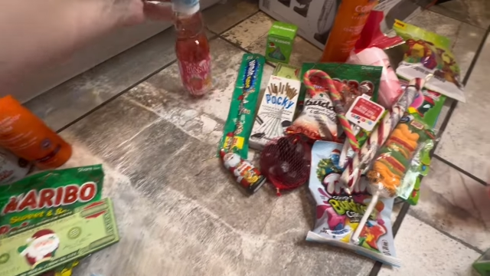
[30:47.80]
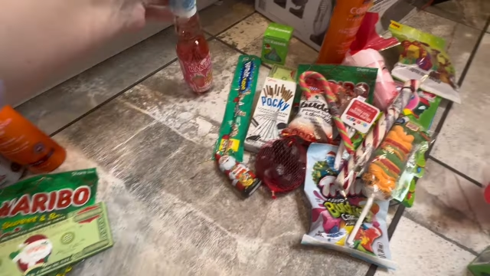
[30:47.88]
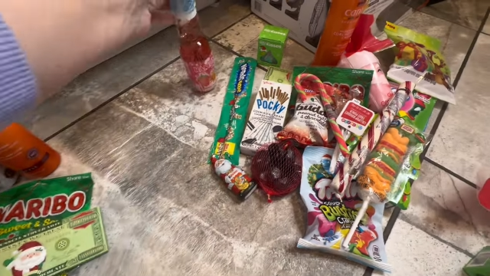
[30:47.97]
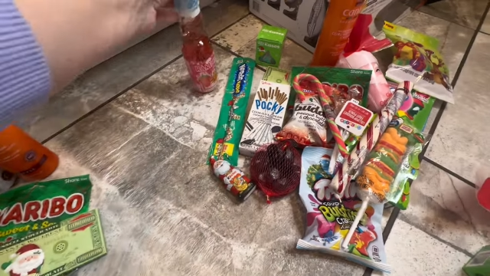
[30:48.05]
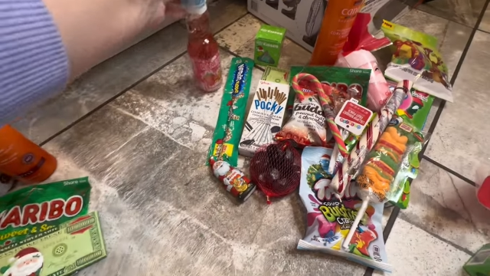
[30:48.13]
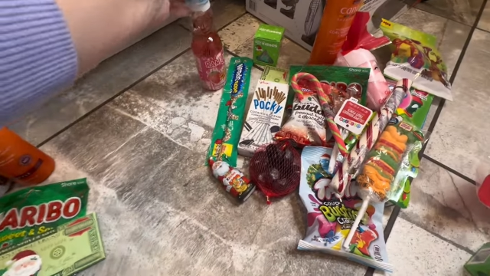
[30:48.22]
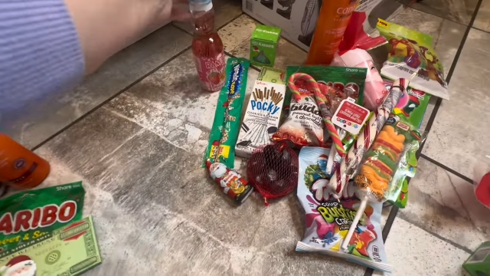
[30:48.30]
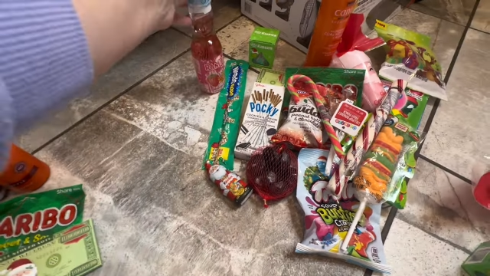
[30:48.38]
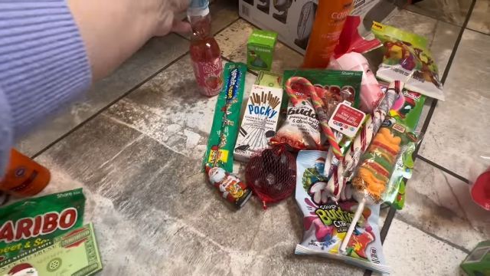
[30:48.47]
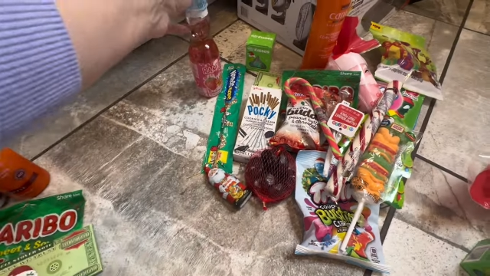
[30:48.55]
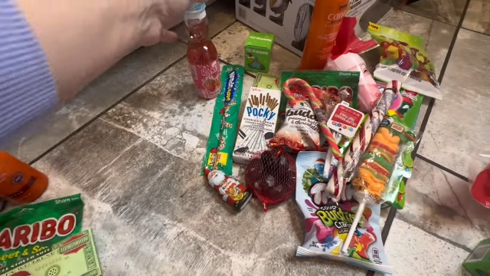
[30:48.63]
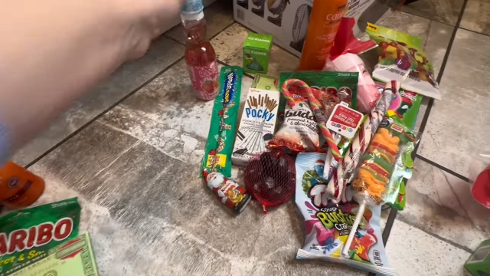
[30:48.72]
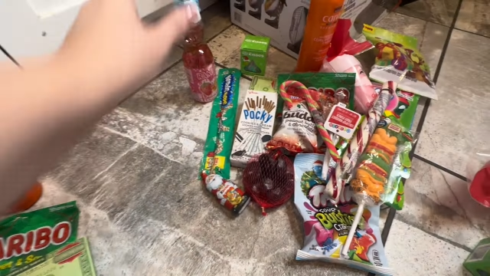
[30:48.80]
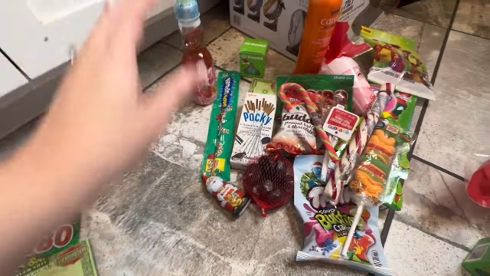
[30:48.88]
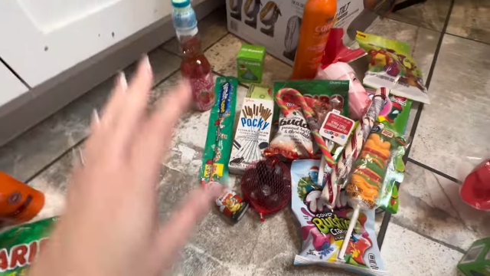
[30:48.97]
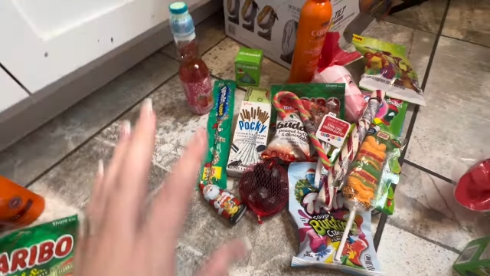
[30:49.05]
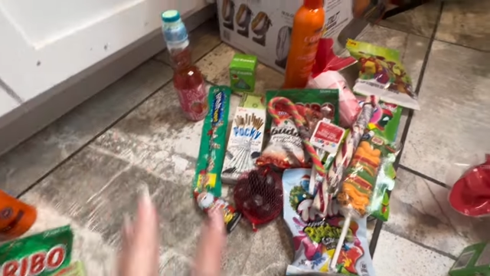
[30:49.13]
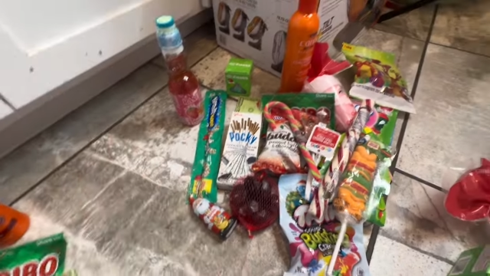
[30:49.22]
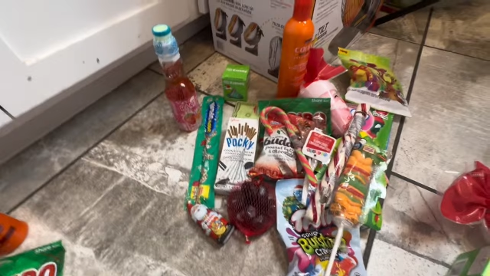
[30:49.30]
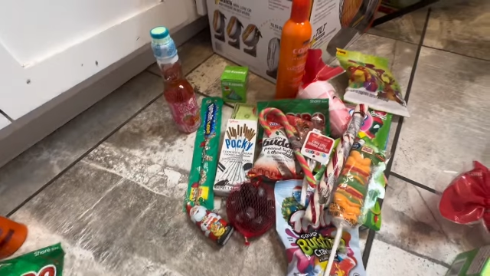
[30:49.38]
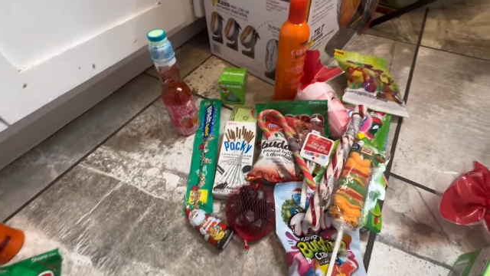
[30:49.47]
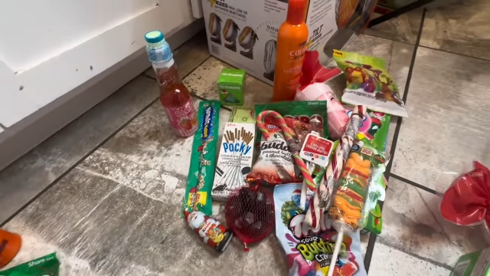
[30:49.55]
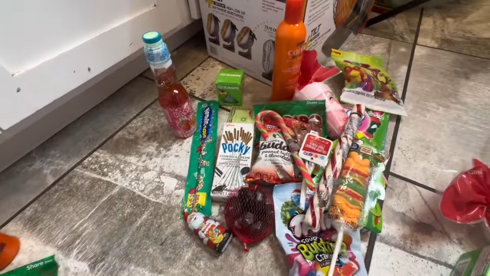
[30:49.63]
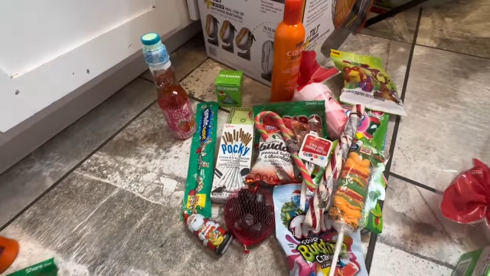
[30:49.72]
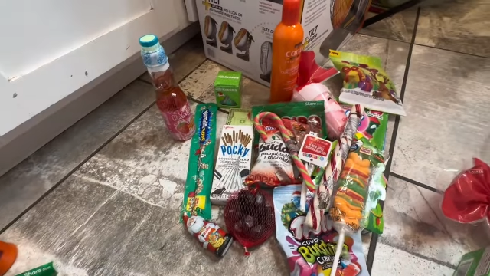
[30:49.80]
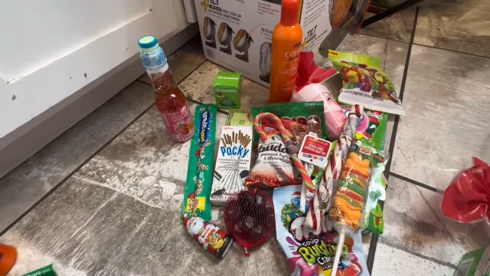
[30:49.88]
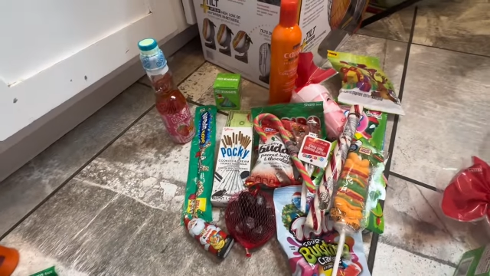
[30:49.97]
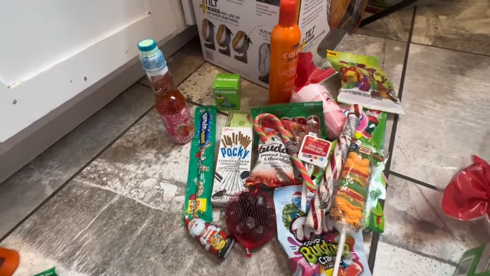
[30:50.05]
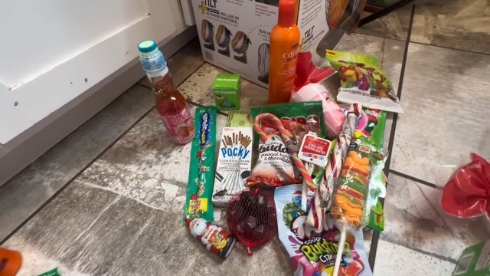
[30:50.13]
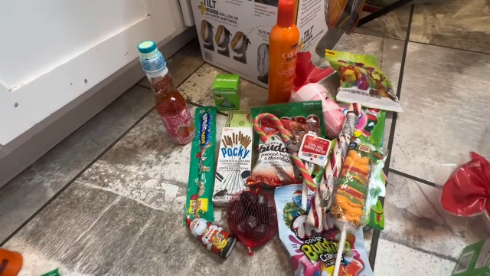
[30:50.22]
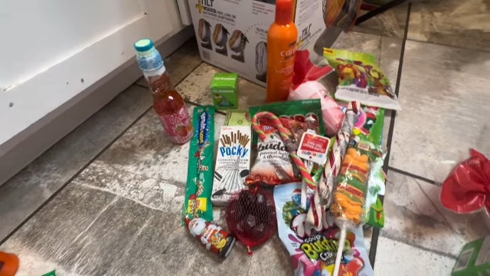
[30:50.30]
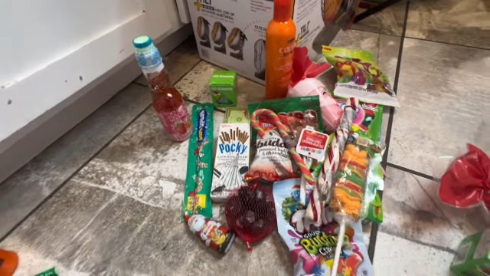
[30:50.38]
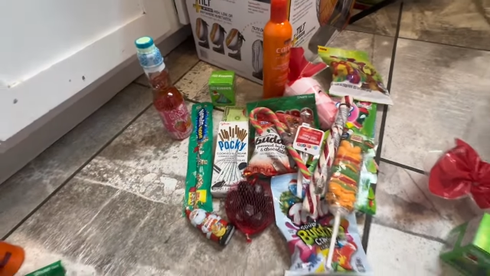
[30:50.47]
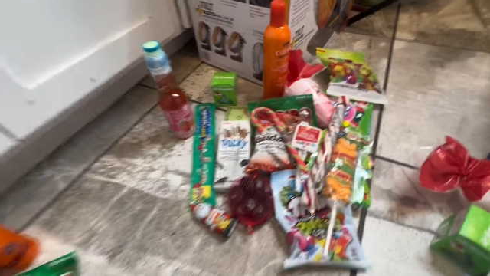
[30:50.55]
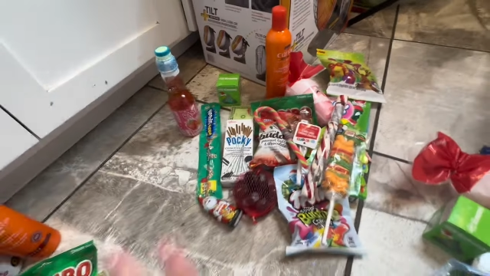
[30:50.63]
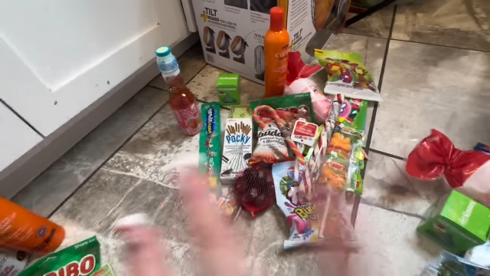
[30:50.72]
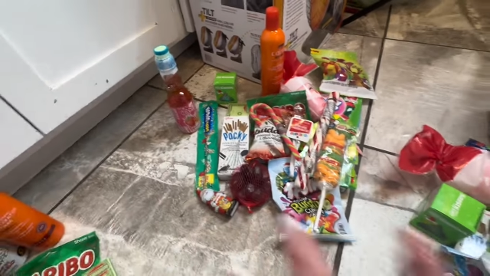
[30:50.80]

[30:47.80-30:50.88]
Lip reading: No face is visible, so there are no lips to read.